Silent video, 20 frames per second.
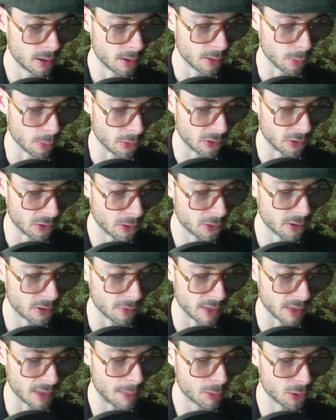the results
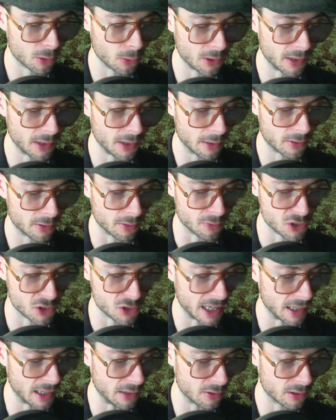of laboratory tests of
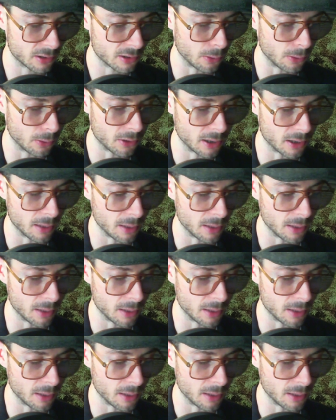Chinese clothing